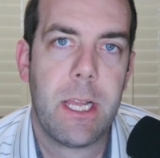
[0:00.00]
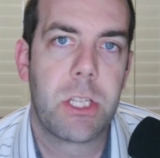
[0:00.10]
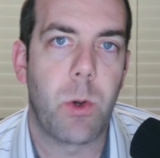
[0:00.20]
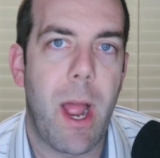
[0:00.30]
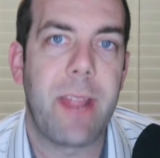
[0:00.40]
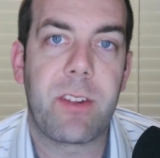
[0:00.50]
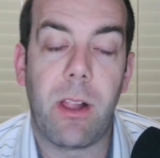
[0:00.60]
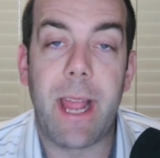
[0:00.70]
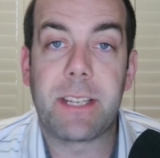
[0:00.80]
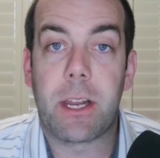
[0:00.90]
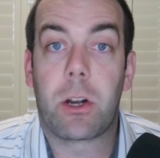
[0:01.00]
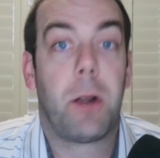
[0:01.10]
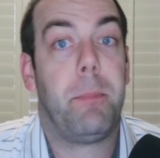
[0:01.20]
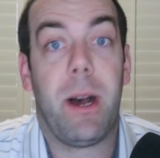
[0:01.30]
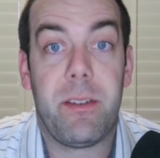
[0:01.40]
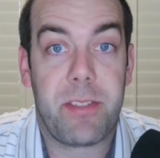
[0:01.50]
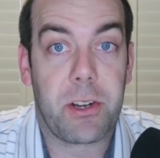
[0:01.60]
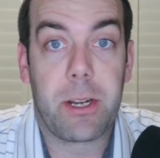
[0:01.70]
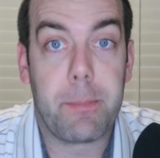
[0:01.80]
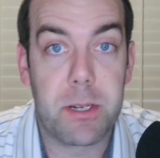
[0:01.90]
So I have clients that are above
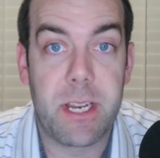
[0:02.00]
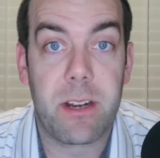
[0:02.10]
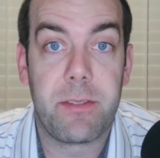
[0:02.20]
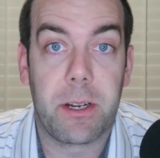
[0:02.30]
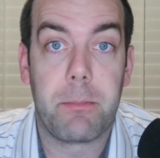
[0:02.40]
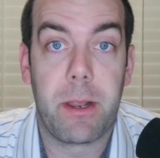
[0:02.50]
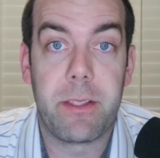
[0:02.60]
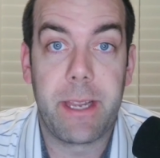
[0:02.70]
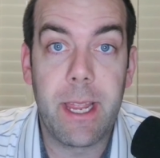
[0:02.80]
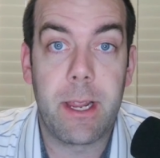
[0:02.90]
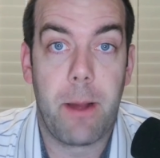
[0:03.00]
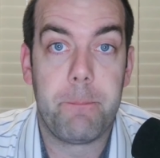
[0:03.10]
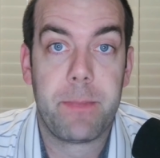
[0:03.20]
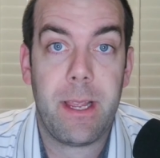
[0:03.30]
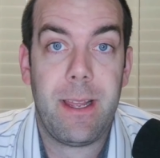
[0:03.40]
30% of their monthly income.